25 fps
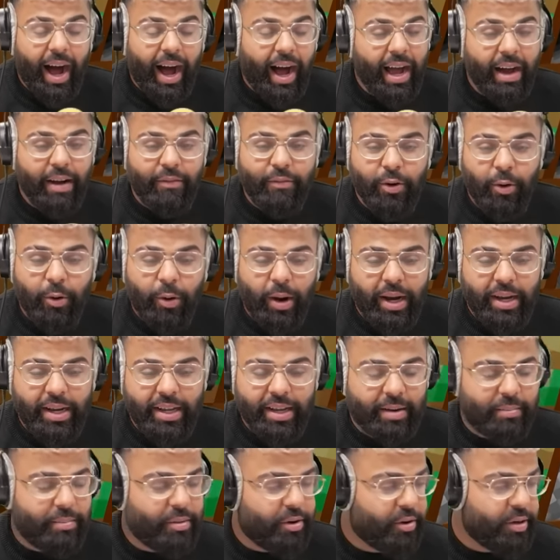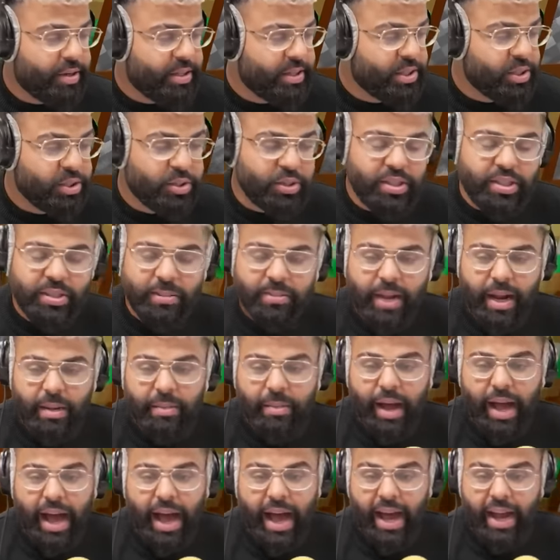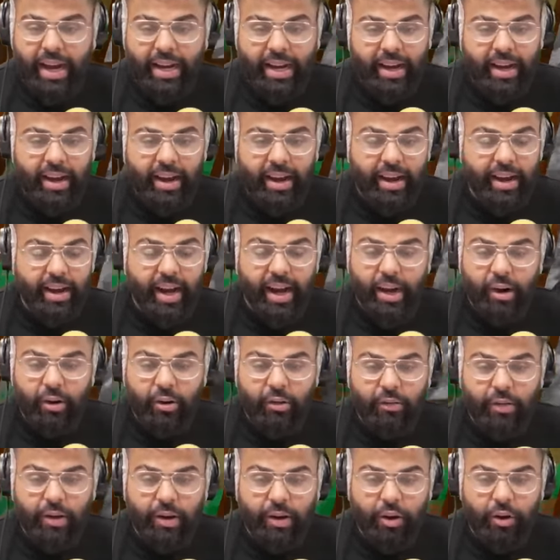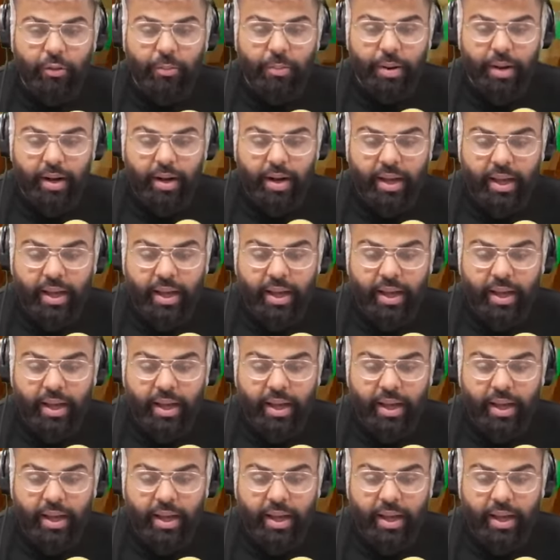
I have no idea, bro. He's using some type of hack client. I don't even know. But